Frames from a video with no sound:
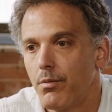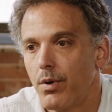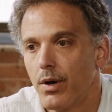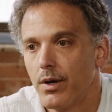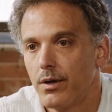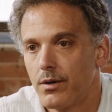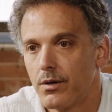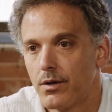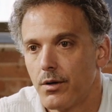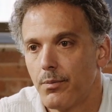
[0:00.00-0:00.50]

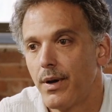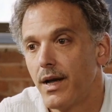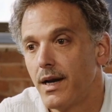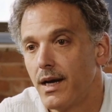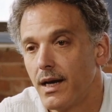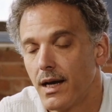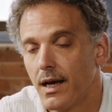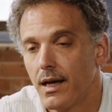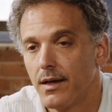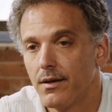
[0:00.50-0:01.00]
but
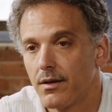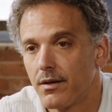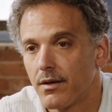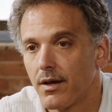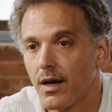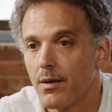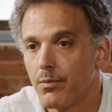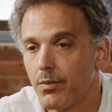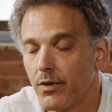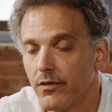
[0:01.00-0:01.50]
depending on the
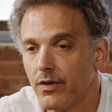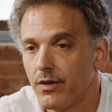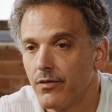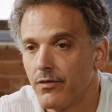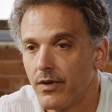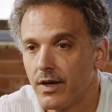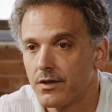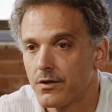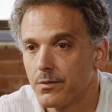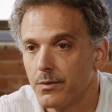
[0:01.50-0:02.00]
type of
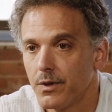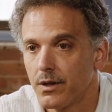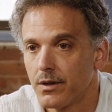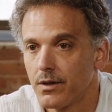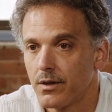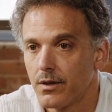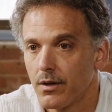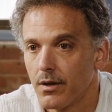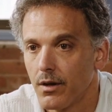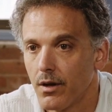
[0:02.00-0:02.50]
investment
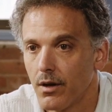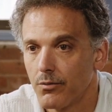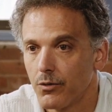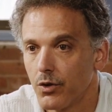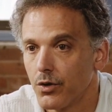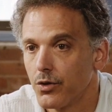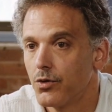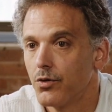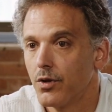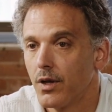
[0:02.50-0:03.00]

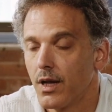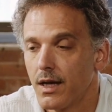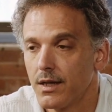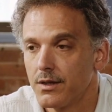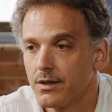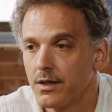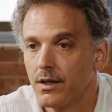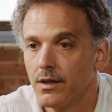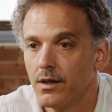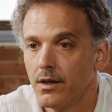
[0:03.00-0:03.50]
you're
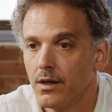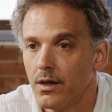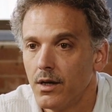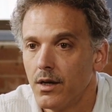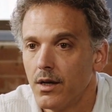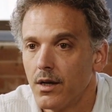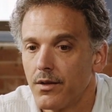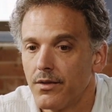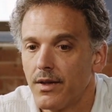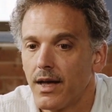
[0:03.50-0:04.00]
utilizing,
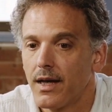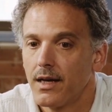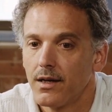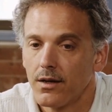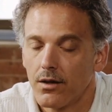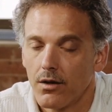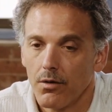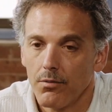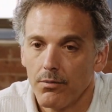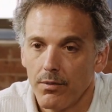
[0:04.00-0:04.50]
that
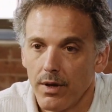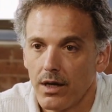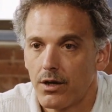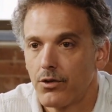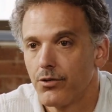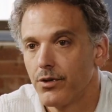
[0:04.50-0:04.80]
income may